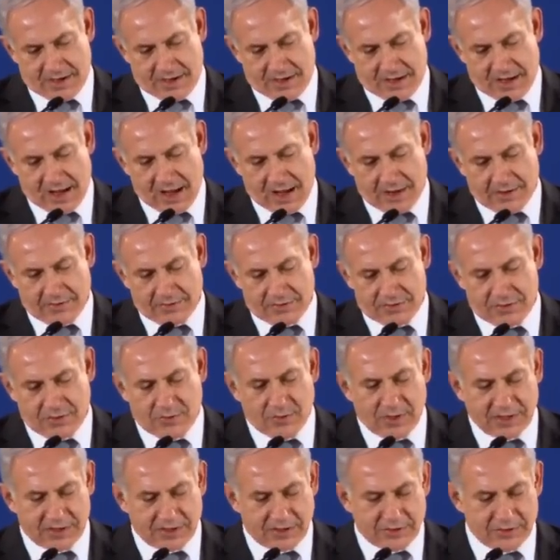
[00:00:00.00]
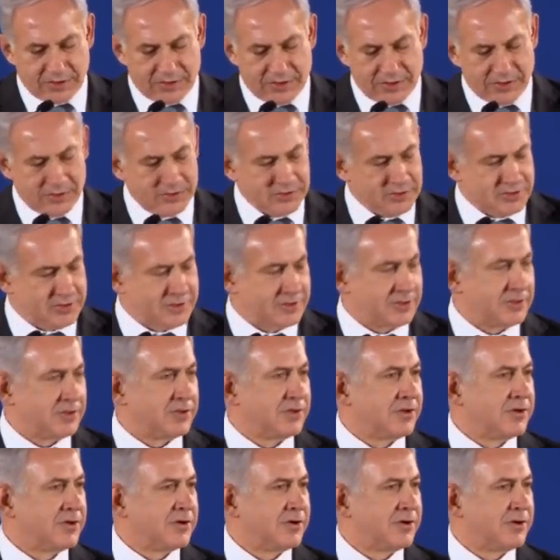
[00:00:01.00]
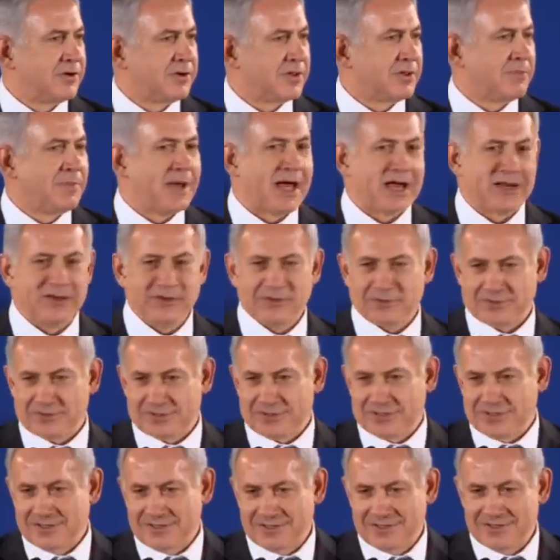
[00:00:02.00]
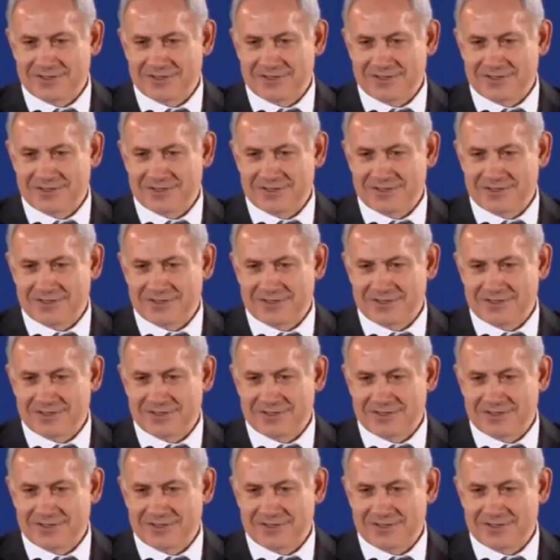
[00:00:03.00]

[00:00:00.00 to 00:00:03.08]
Now, do you want the good news or the bad news?